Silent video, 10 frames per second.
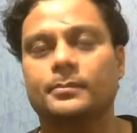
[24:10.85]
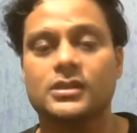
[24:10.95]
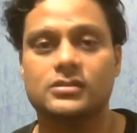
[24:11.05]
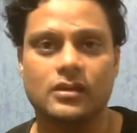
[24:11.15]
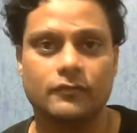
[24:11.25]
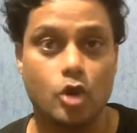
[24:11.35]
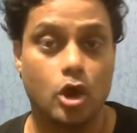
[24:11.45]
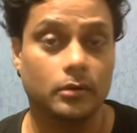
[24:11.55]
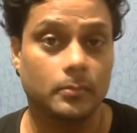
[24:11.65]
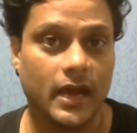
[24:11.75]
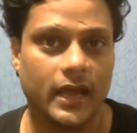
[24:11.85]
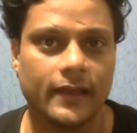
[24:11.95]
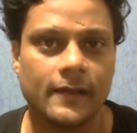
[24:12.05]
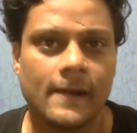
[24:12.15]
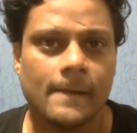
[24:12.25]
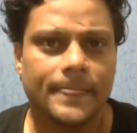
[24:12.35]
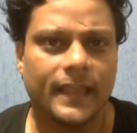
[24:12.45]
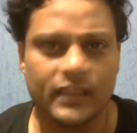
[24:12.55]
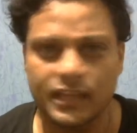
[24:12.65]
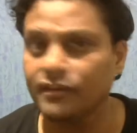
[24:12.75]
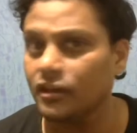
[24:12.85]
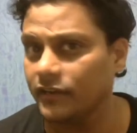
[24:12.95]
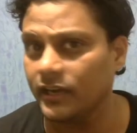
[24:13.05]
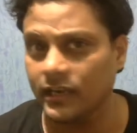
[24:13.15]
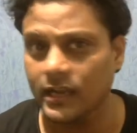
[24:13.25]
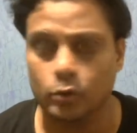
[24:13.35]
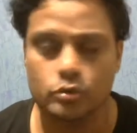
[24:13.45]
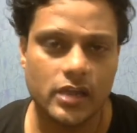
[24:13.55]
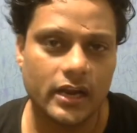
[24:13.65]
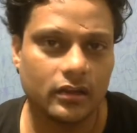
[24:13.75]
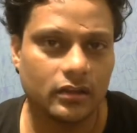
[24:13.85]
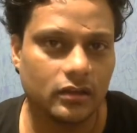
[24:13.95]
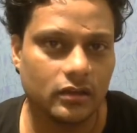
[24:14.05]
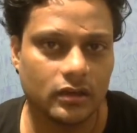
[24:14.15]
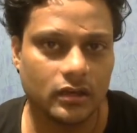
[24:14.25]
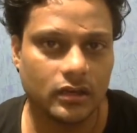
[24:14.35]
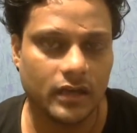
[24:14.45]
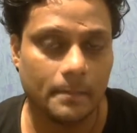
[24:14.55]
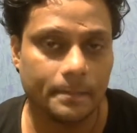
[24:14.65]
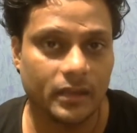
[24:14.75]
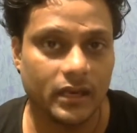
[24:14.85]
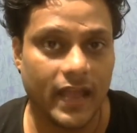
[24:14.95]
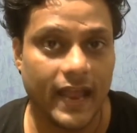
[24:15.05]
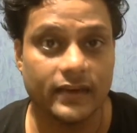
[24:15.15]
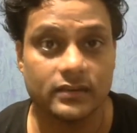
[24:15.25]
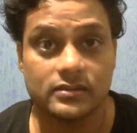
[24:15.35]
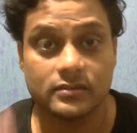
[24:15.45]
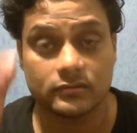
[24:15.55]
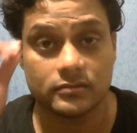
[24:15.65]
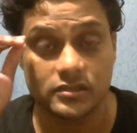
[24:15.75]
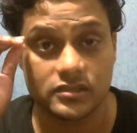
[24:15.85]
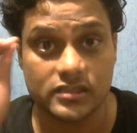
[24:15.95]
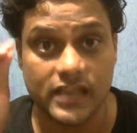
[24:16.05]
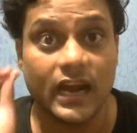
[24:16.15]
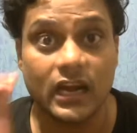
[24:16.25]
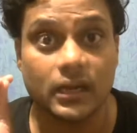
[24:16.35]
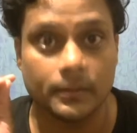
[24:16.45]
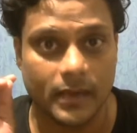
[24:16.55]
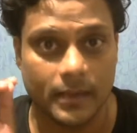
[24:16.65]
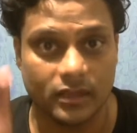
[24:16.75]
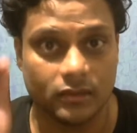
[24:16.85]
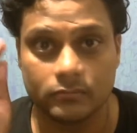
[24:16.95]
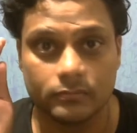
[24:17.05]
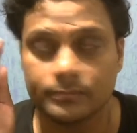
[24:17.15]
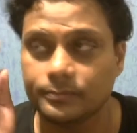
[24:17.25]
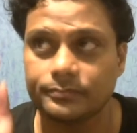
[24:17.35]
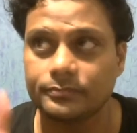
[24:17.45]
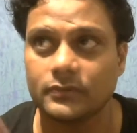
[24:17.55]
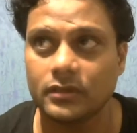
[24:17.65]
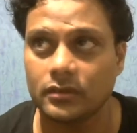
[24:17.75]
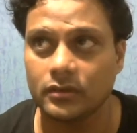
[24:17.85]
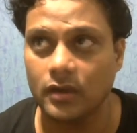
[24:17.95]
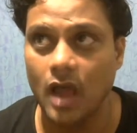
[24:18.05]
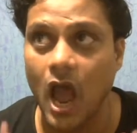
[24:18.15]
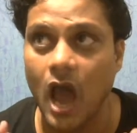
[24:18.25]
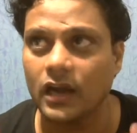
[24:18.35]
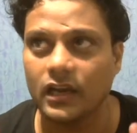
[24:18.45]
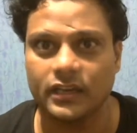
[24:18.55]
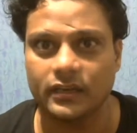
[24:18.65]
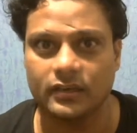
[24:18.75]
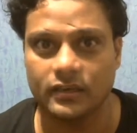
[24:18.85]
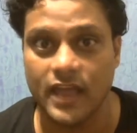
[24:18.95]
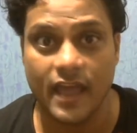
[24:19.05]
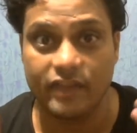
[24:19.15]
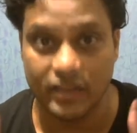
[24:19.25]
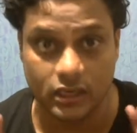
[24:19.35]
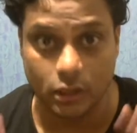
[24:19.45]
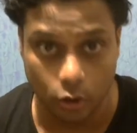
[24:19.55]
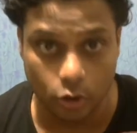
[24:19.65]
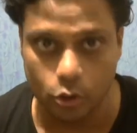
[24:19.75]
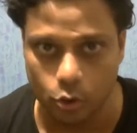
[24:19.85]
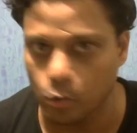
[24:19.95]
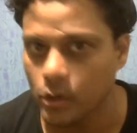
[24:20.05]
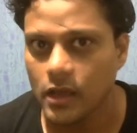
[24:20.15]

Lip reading: must have gone by and they were waiting outside the temple, and seldom, I mean, hardly did they have any clue.